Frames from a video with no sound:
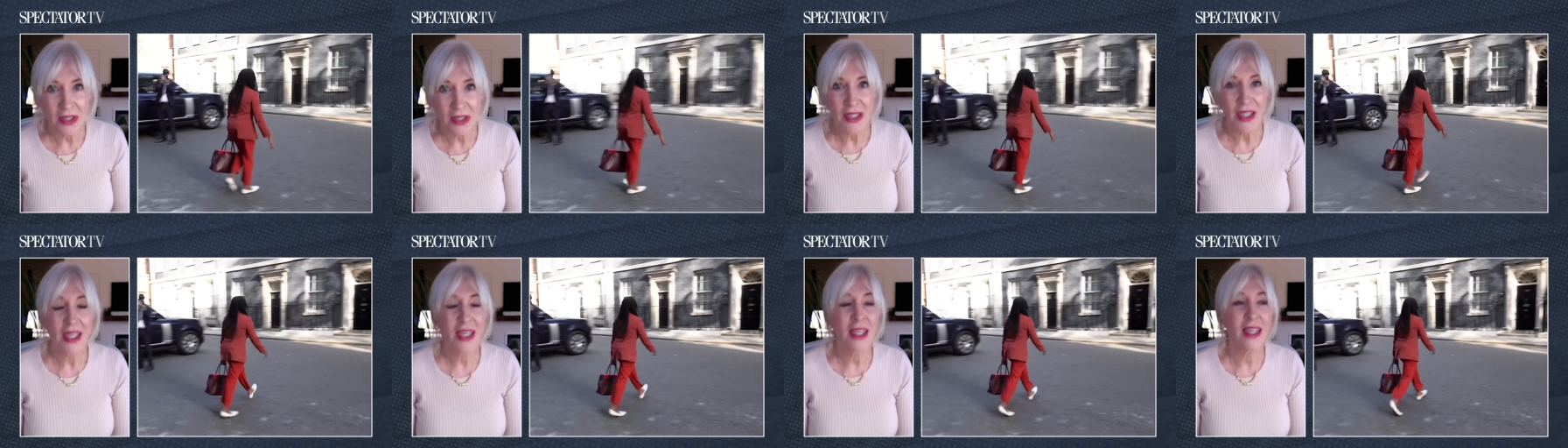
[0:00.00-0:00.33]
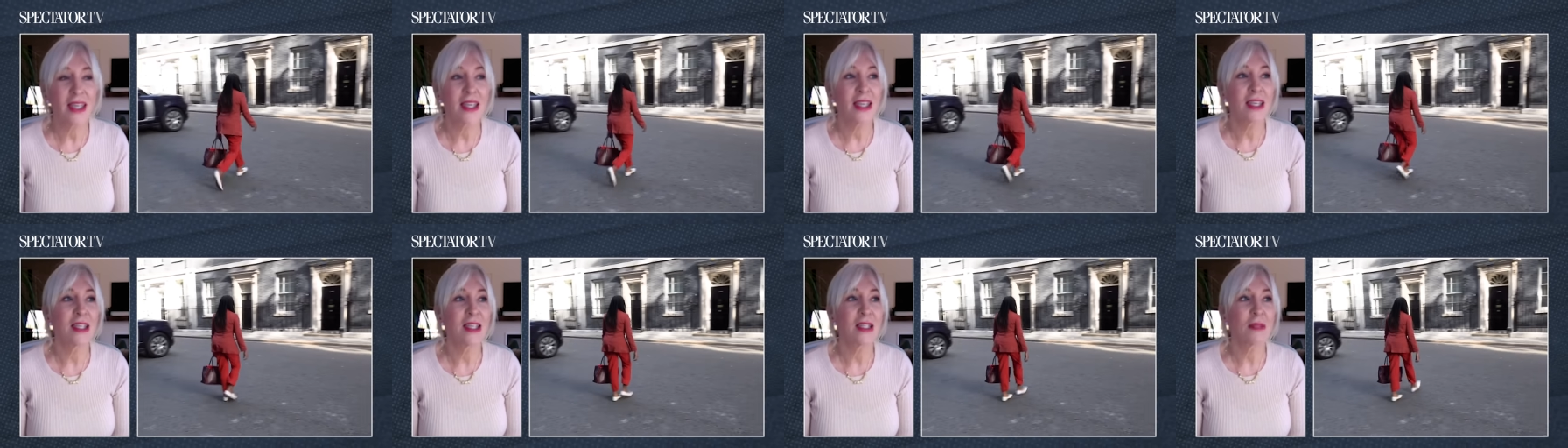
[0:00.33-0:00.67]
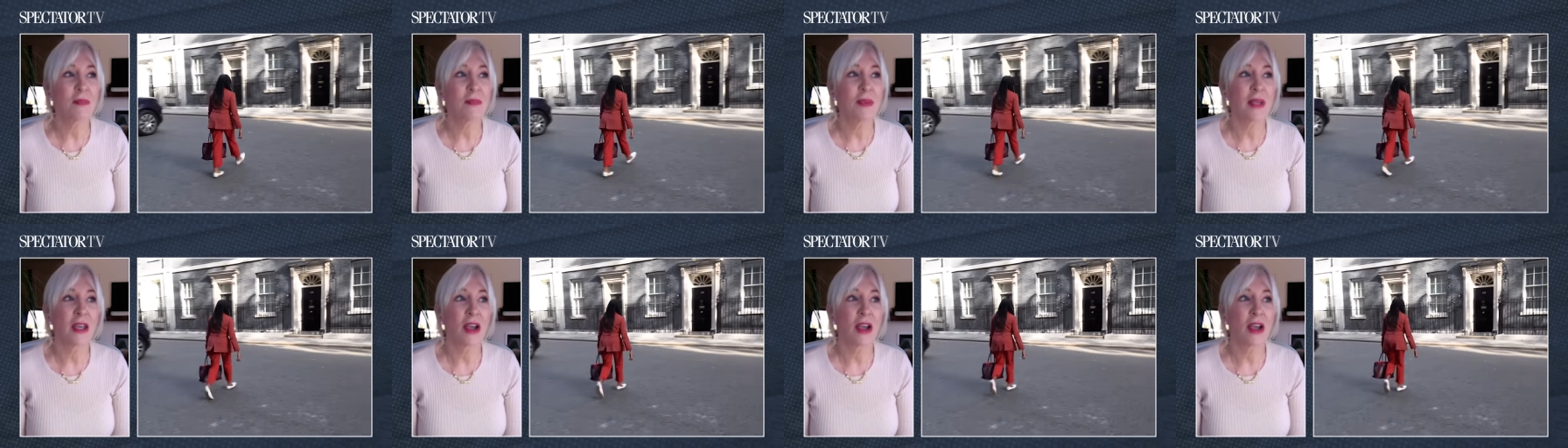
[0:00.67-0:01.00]
is
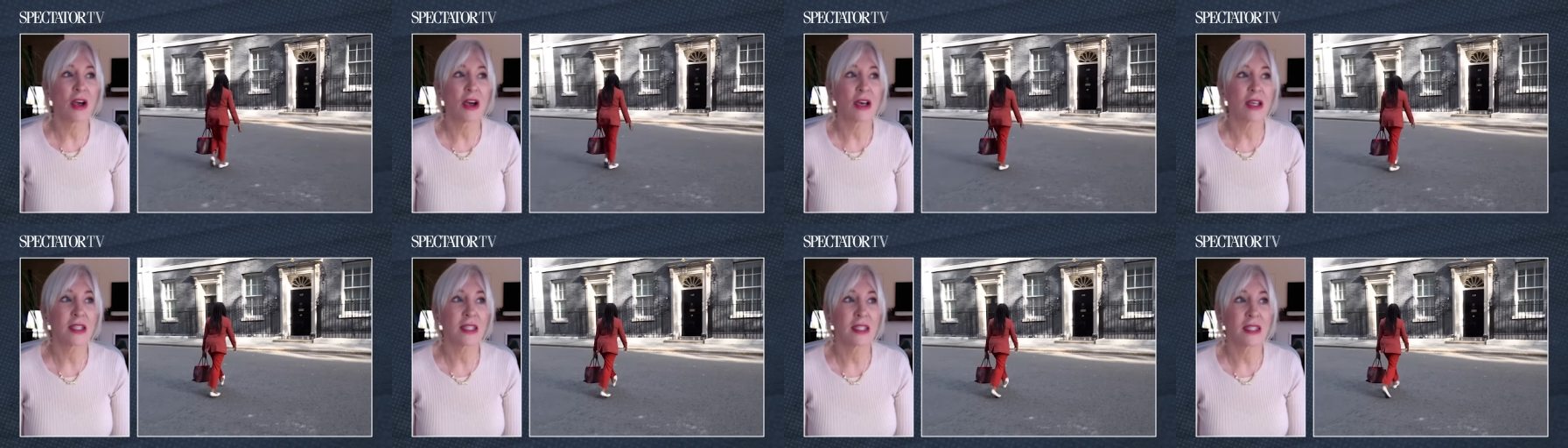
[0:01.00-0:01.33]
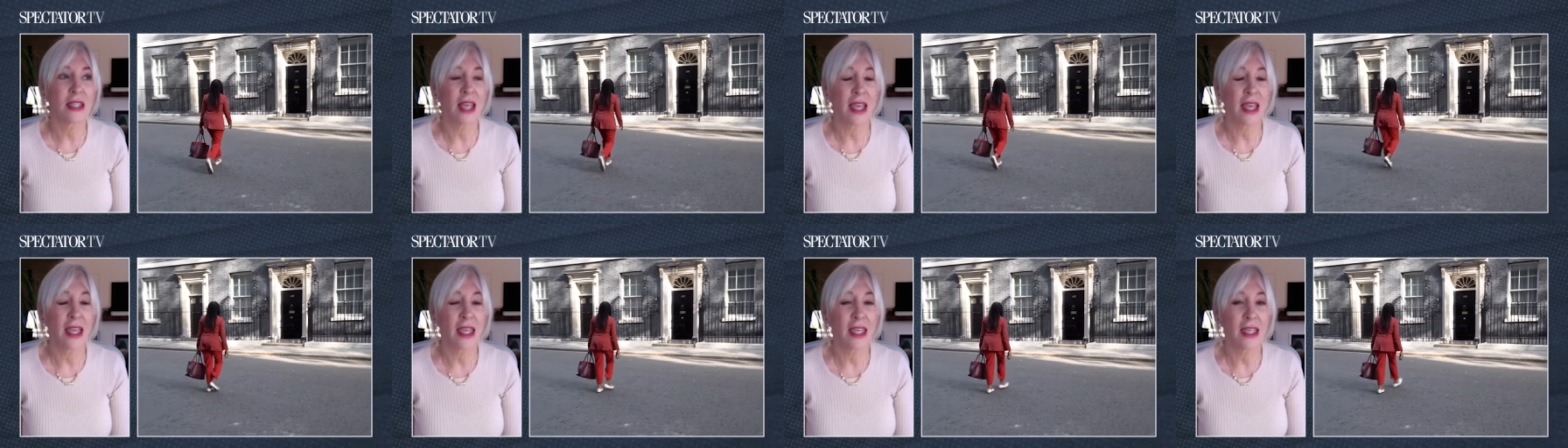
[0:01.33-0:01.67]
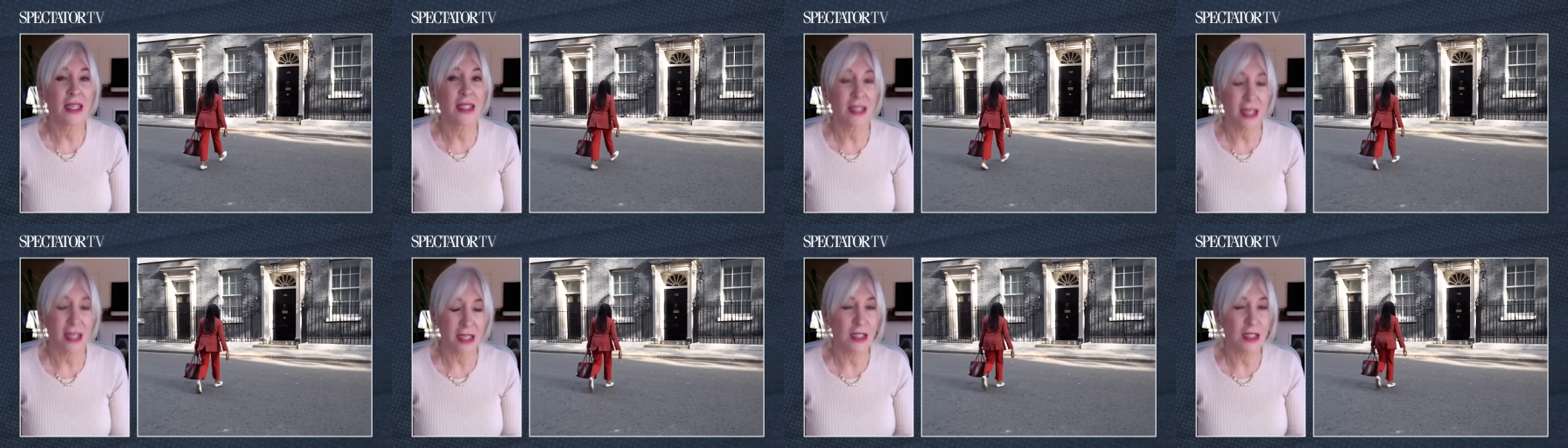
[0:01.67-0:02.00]
because they
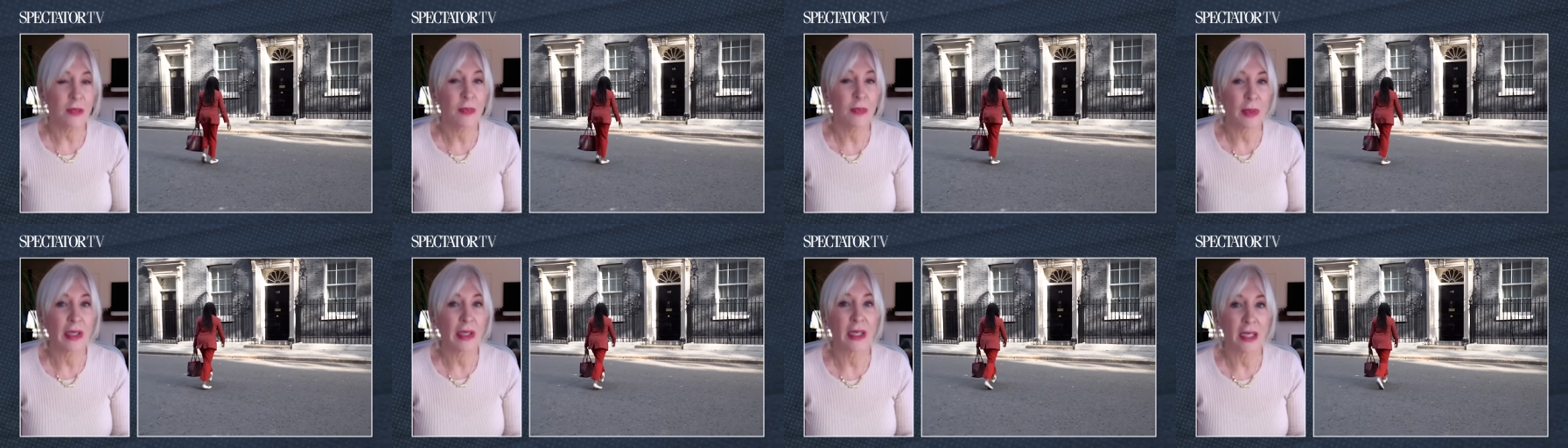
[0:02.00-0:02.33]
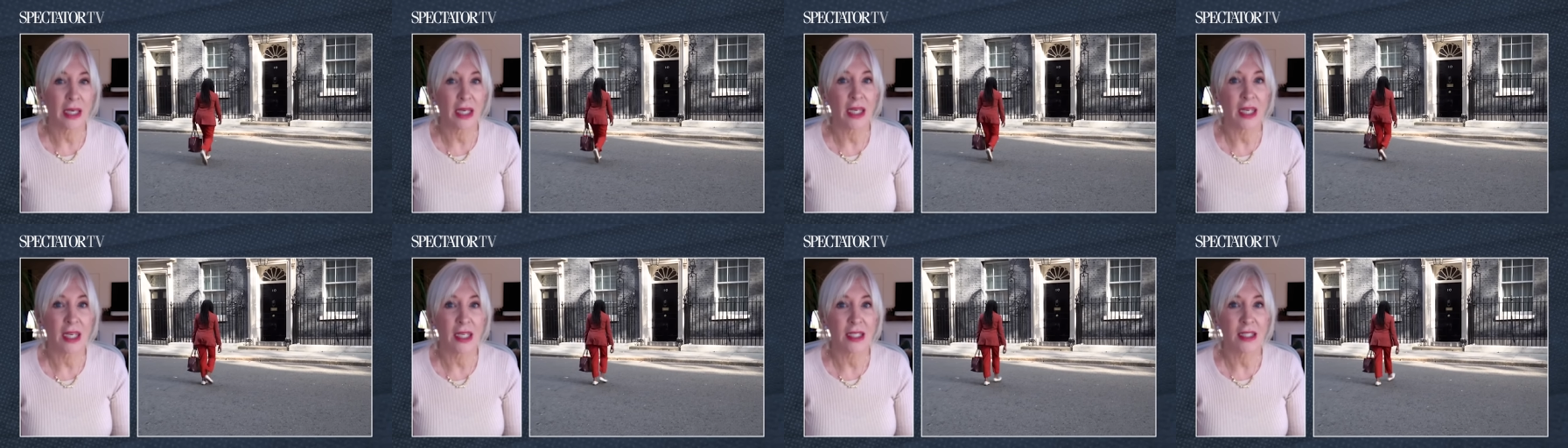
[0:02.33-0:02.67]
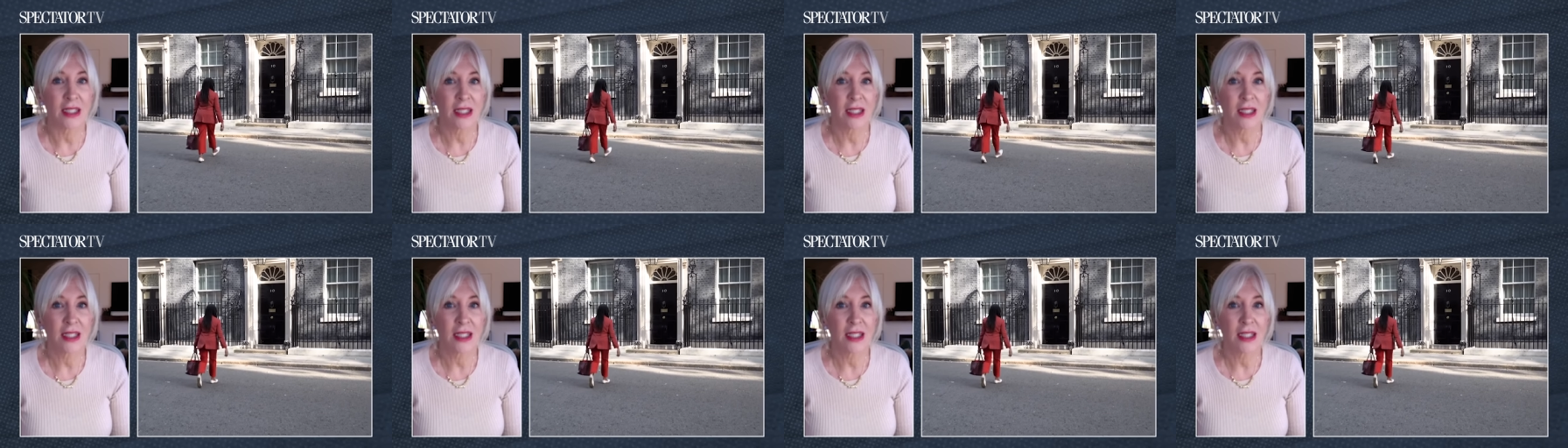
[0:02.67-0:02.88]
desperately need